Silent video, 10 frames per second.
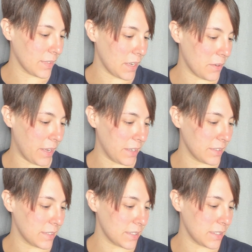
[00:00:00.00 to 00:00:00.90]
okay,
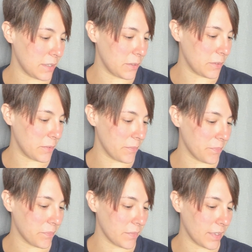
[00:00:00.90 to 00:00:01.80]
so
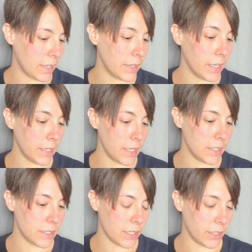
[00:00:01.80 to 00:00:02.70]
then he
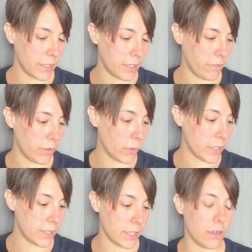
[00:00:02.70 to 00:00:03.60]
started
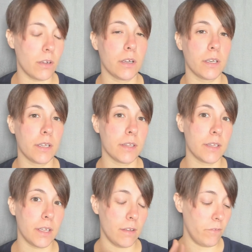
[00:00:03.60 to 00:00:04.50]
focusing on
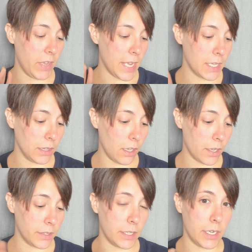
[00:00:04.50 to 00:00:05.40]
the vacant
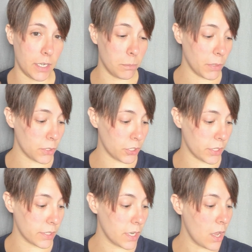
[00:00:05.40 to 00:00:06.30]
lot that he had
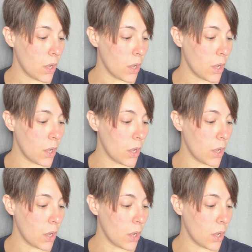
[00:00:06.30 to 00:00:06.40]
purchased,